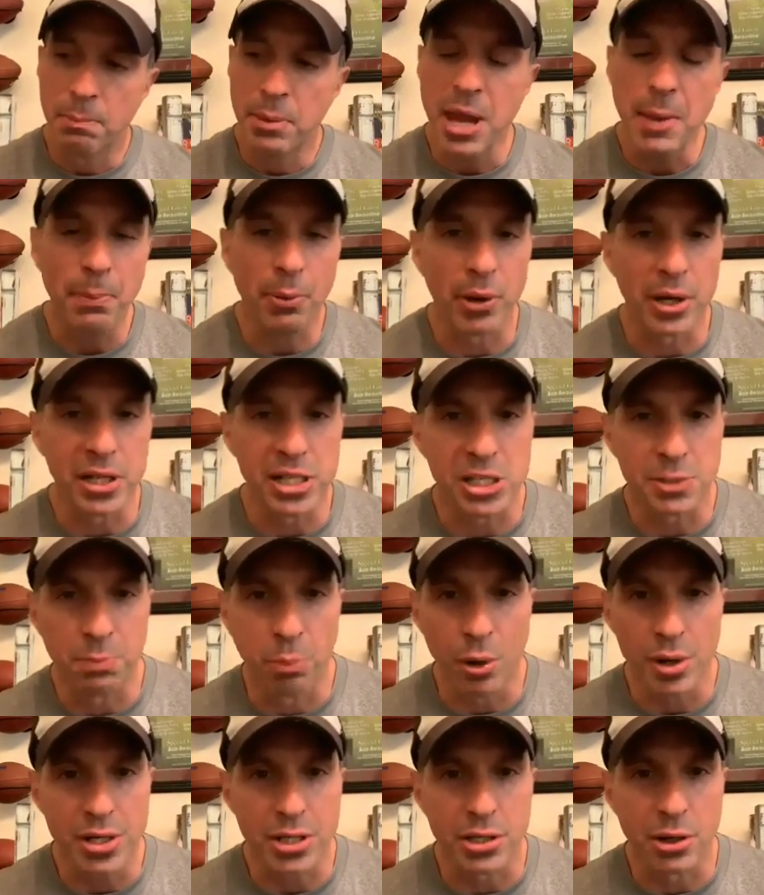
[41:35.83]
people in
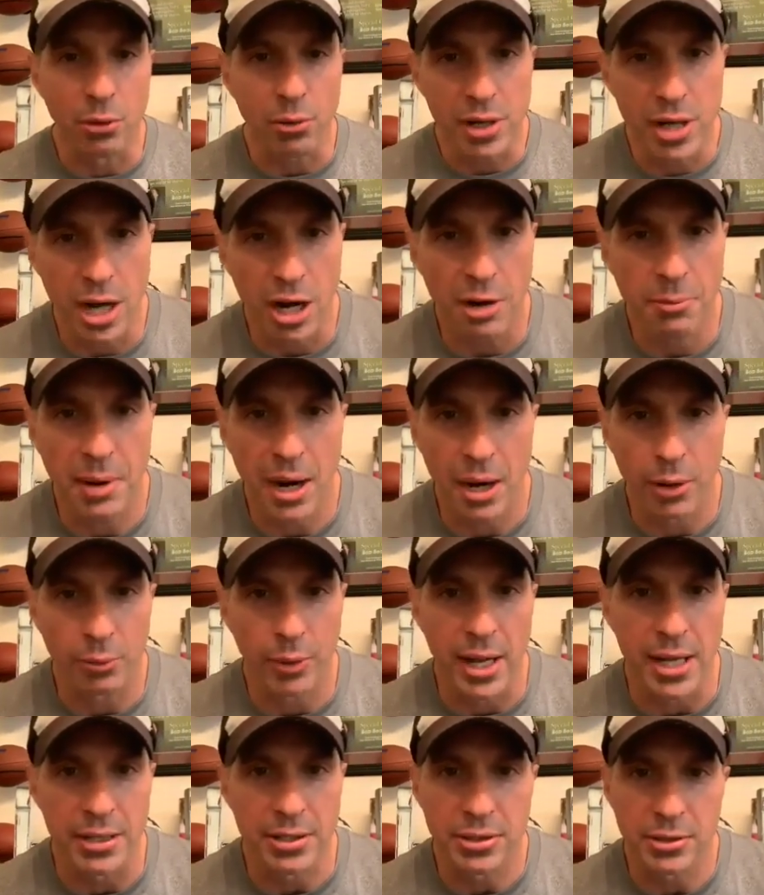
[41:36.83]
sports don't care about
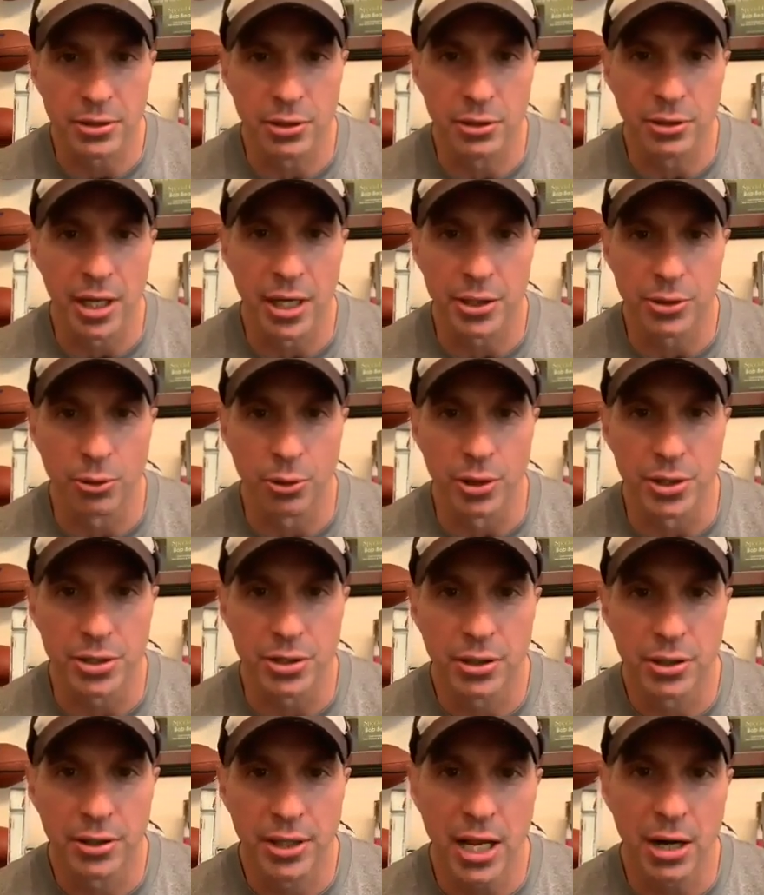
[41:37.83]
race, do they, George?